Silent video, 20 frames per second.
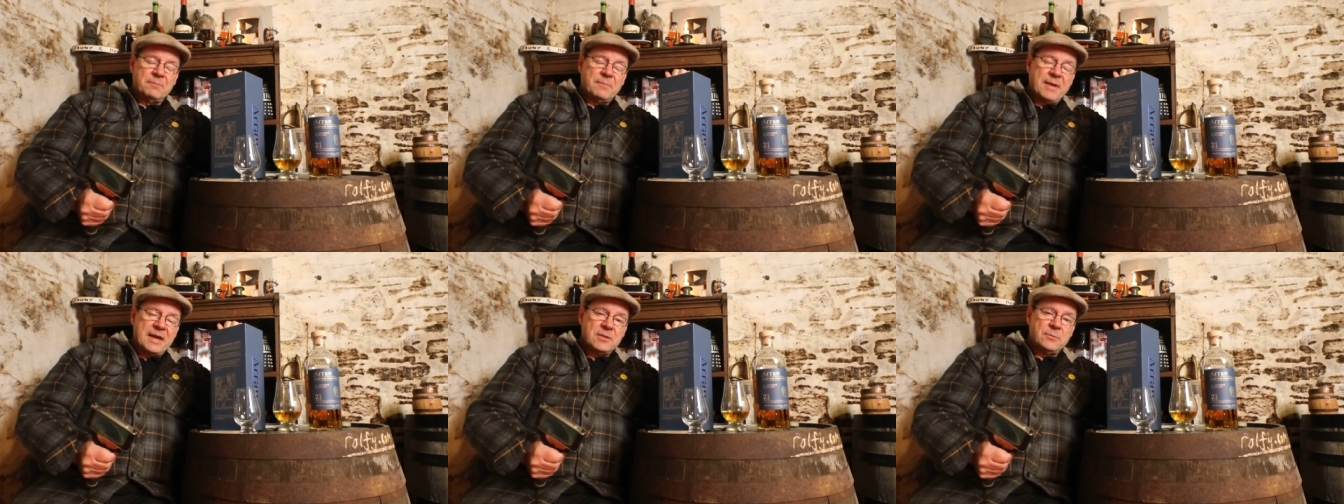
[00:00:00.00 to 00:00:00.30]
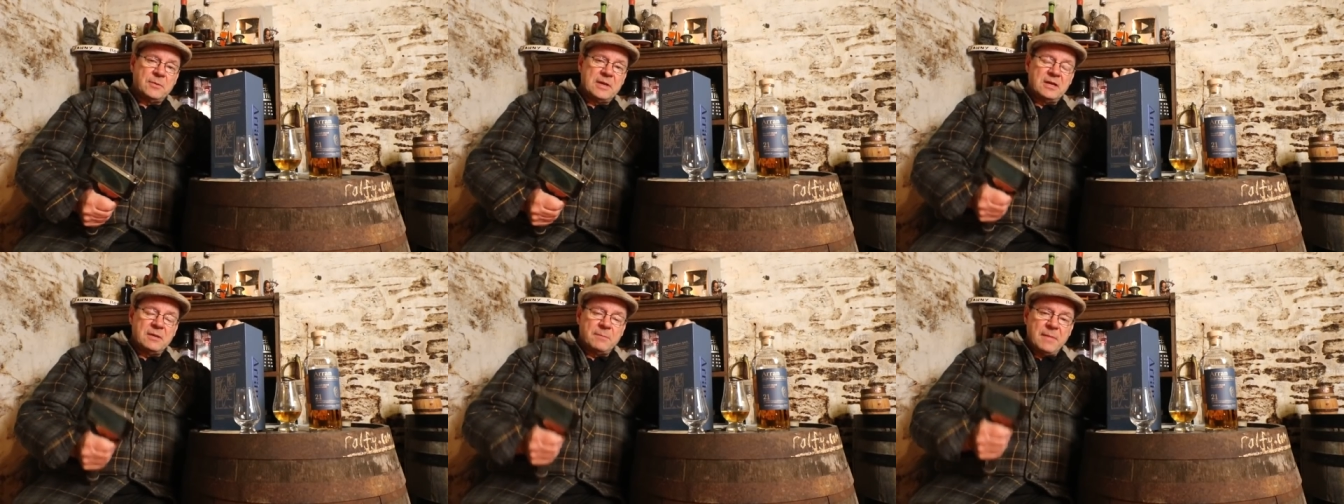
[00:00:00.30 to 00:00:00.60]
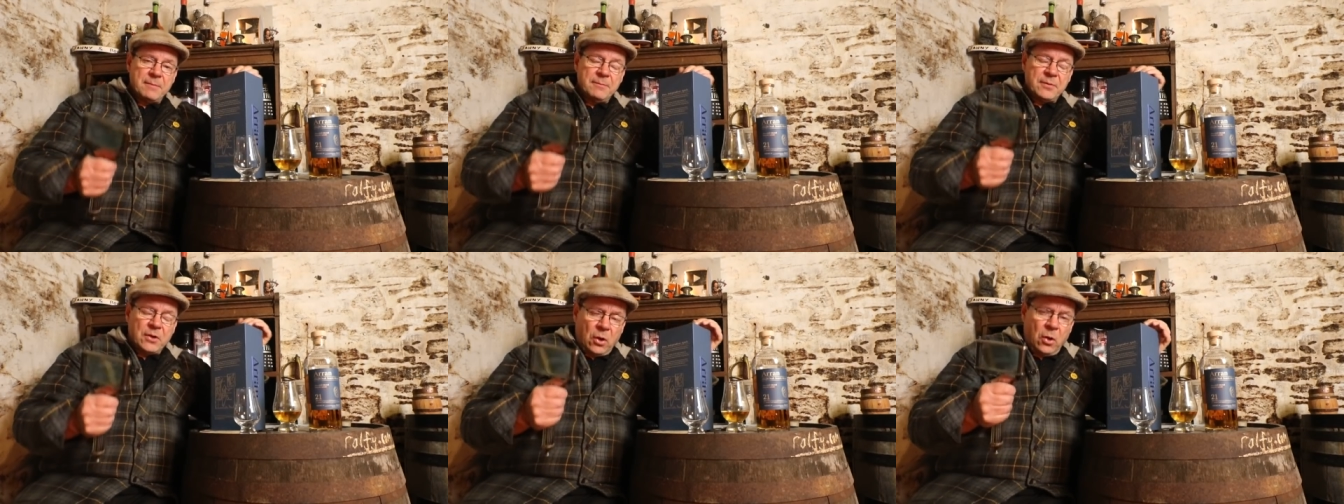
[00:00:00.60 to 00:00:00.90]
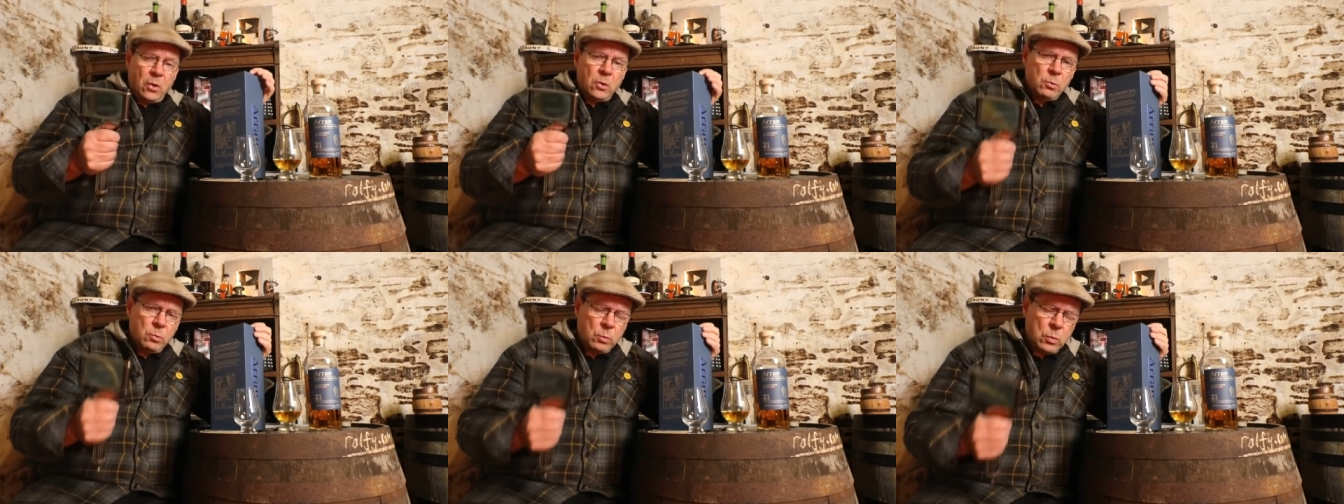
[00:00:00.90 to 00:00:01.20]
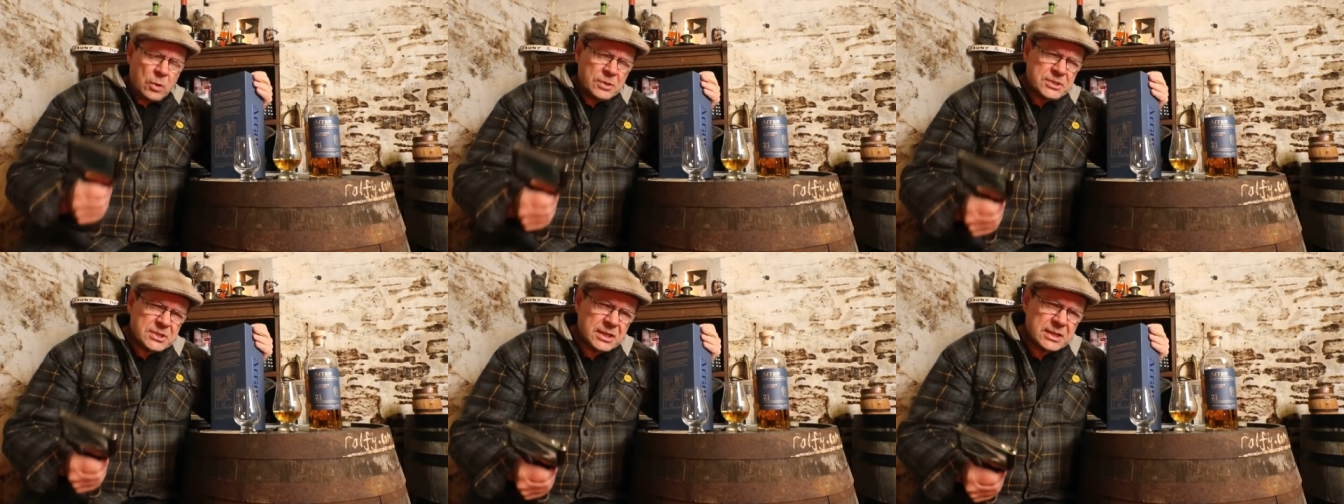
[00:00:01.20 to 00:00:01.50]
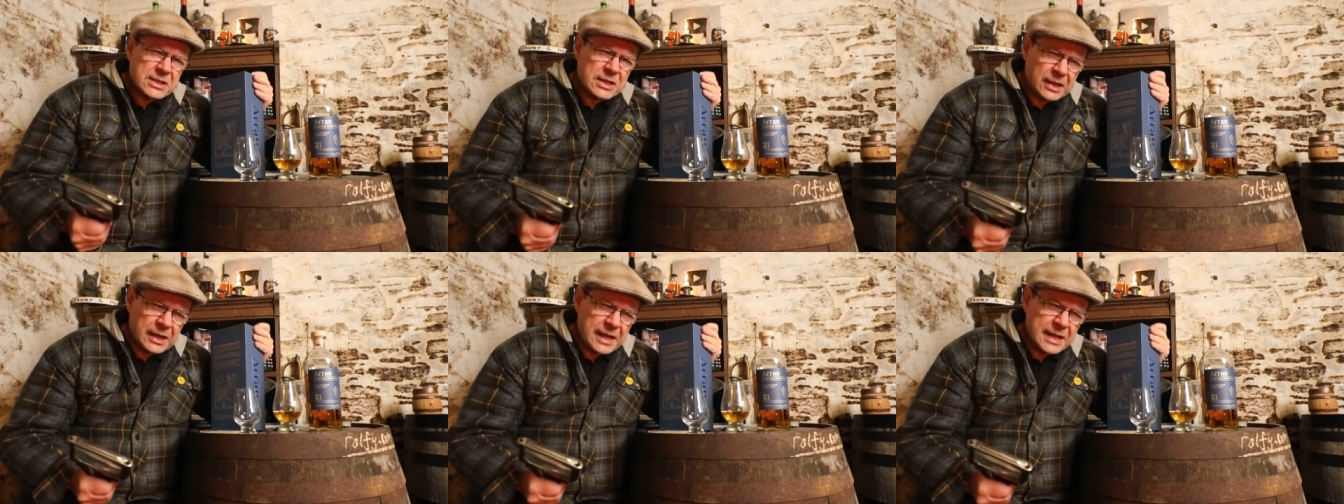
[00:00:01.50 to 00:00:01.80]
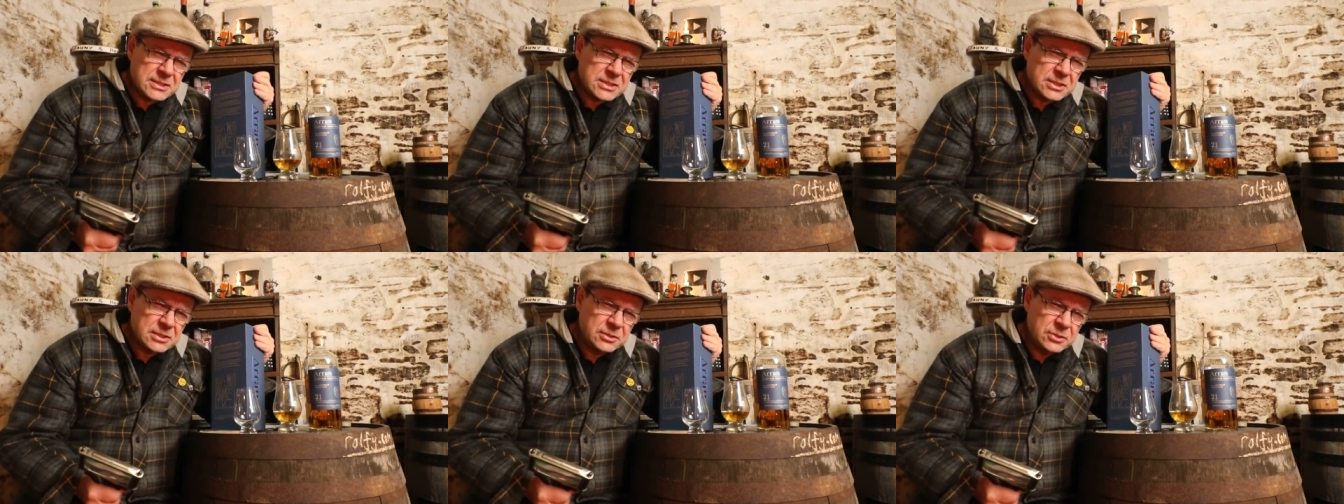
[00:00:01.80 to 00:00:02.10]
by the way, remember all water
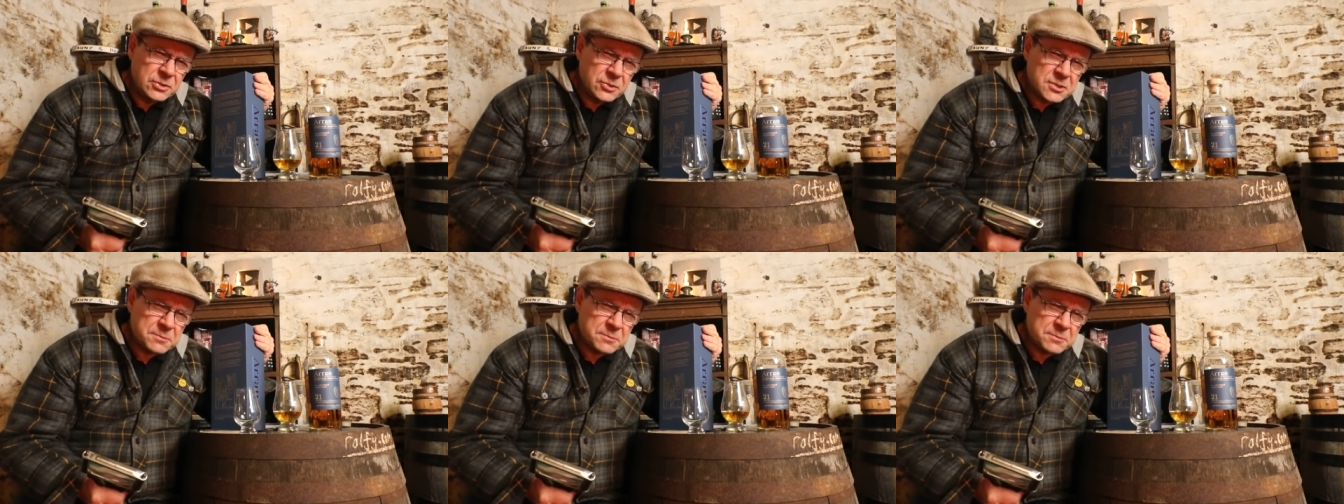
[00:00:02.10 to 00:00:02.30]
collected and